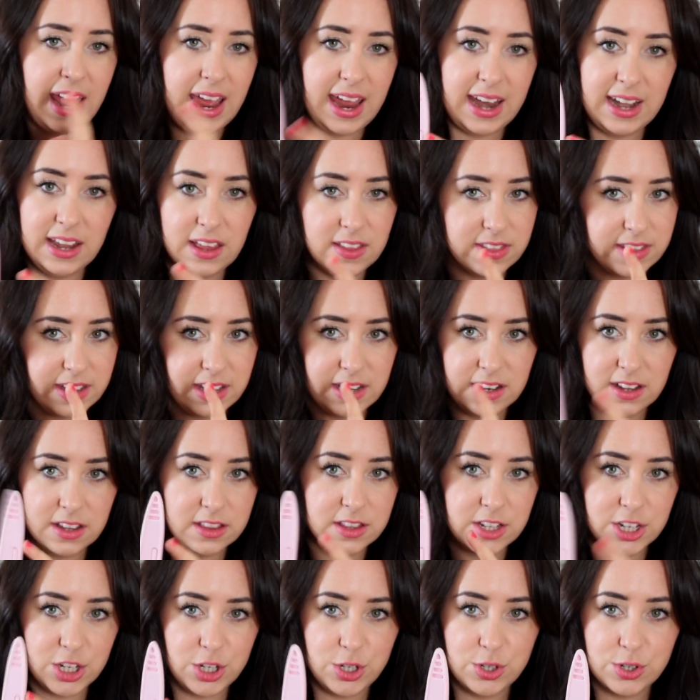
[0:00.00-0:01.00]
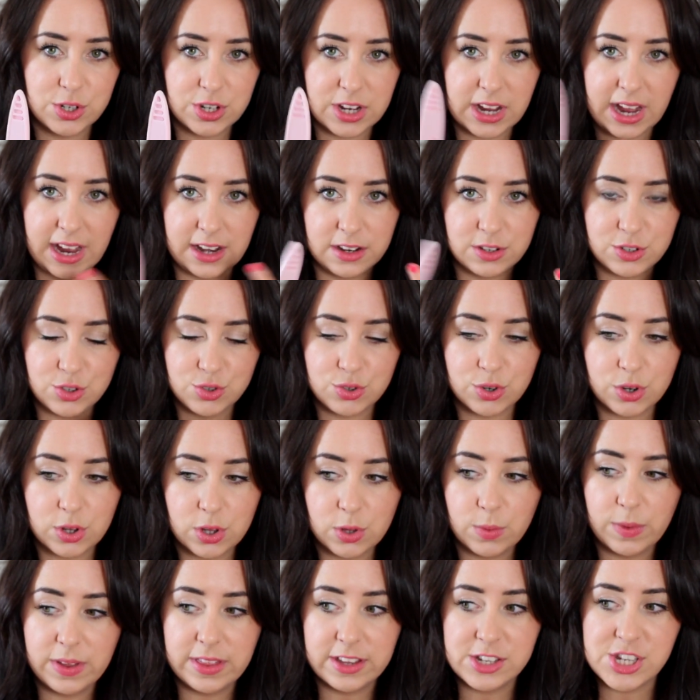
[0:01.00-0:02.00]
Anything that you kind of
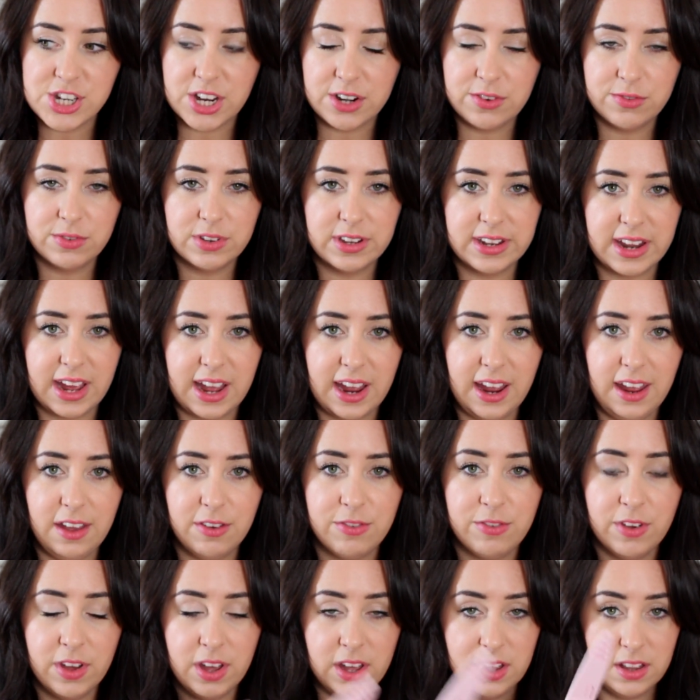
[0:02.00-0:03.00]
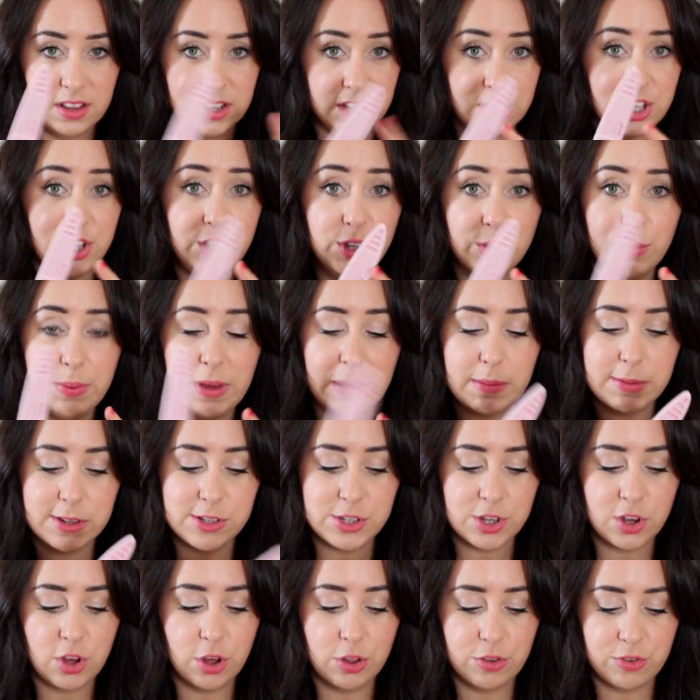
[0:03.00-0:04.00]
struggle with, a general knife, you'll be able
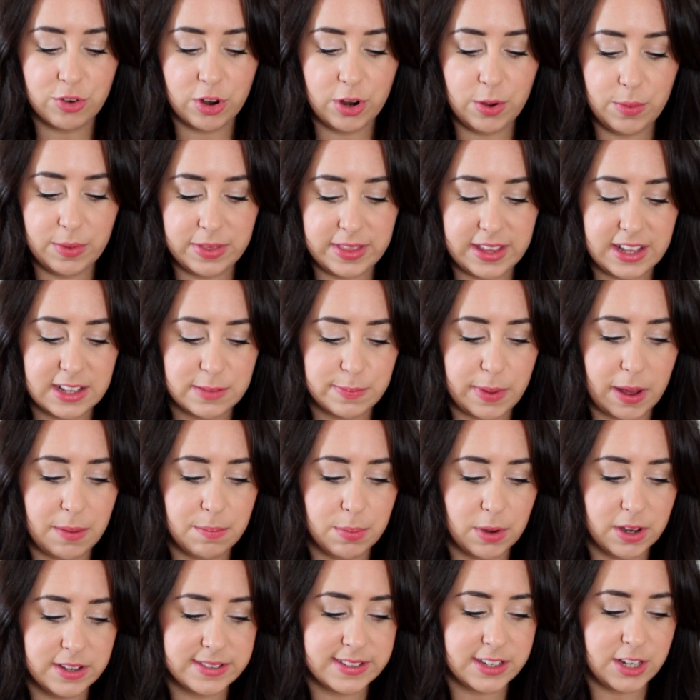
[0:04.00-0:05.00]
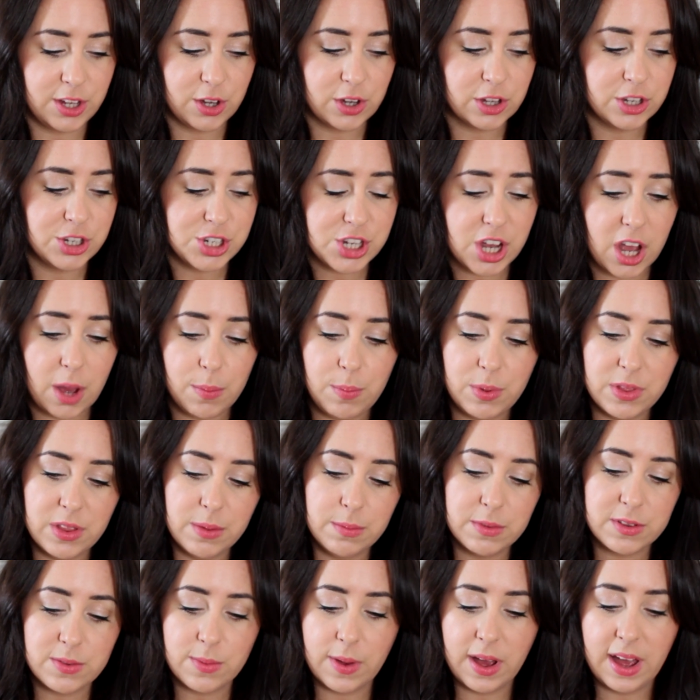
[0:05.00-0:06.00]
to cut through it with these bad boys, and you can sharpen
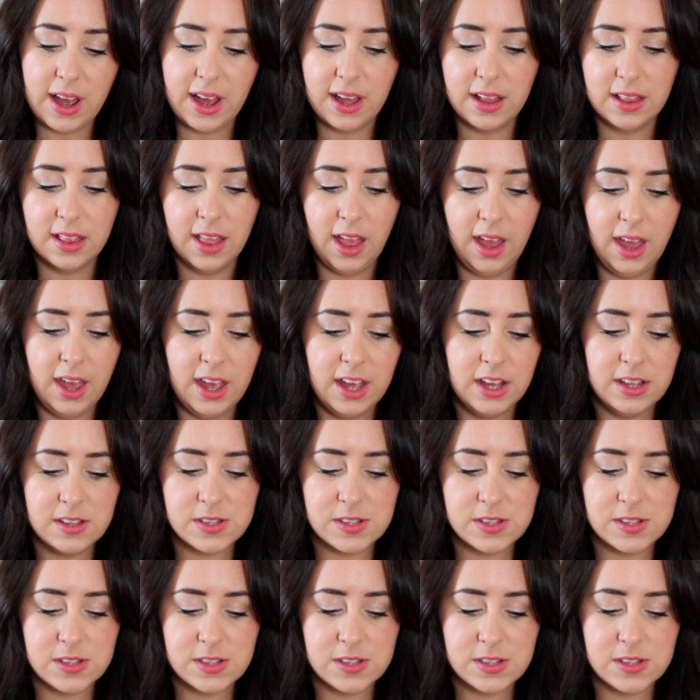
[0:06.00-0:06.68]
them as well.